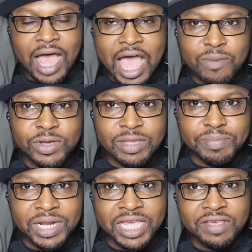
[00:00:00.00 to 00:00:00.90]
I am with the
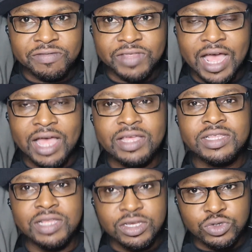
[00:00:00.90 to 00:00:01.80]
belief that
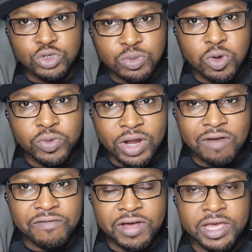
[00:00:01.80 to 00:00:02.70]
there is no smoke
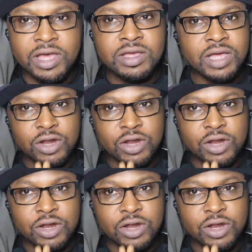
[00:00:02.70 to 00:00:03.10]
without fire.